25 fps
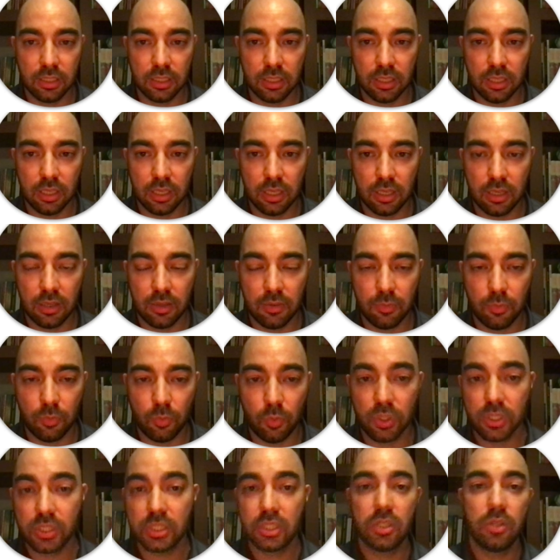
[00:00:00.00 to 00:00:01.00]

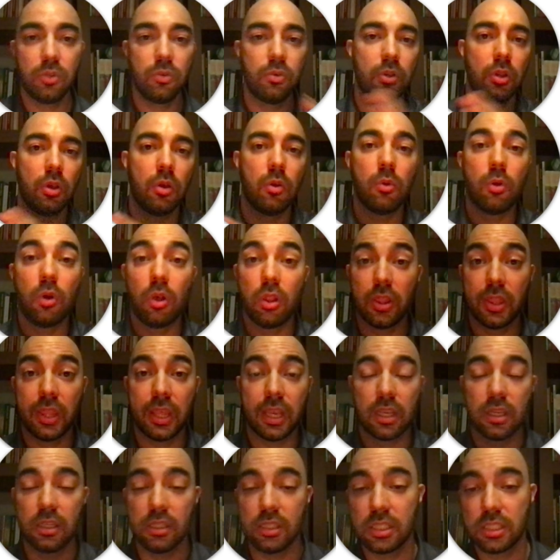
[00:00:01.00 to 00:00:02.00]
once you know all
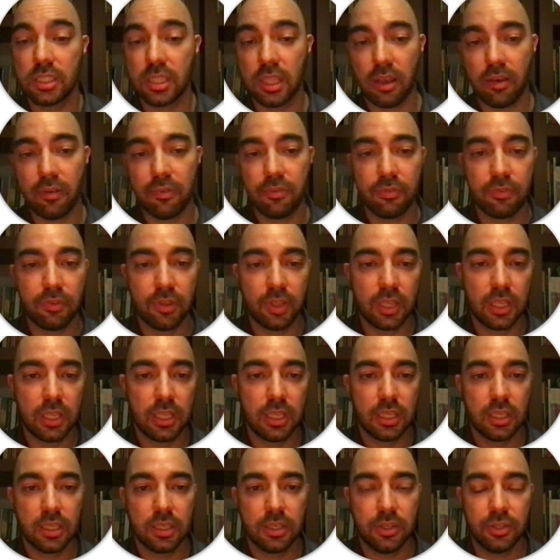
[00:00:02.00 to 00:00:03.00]
that good stuff
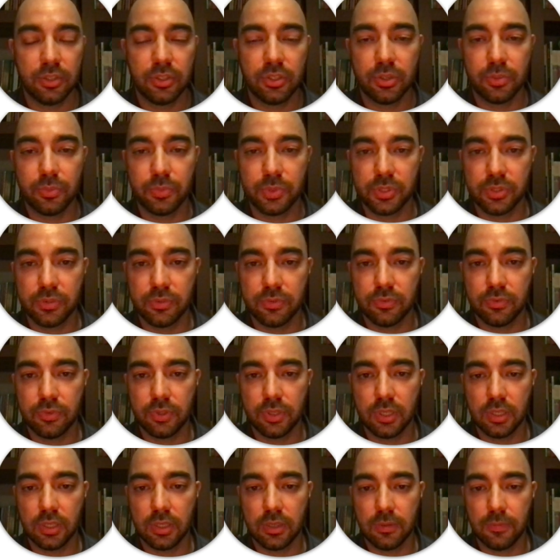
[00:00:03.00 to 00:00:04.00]
in terms of
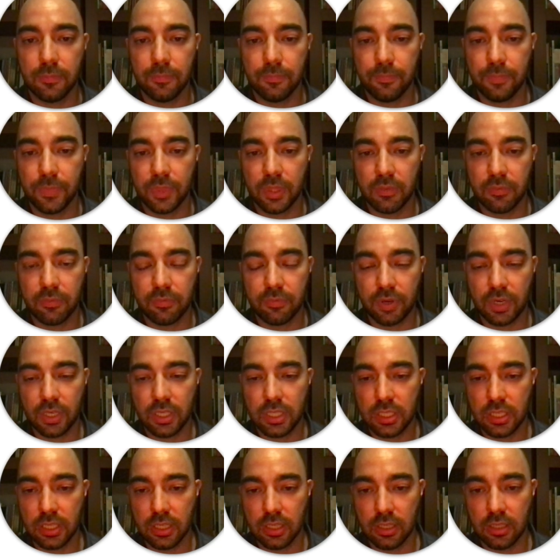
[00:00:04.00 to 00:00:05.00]
the
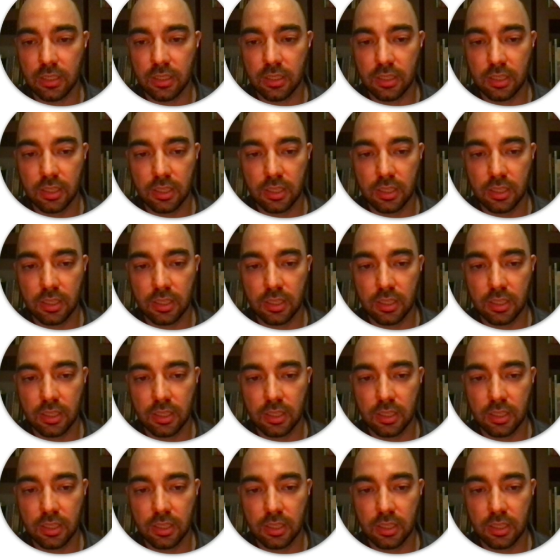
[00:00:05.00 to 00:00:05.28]
front end,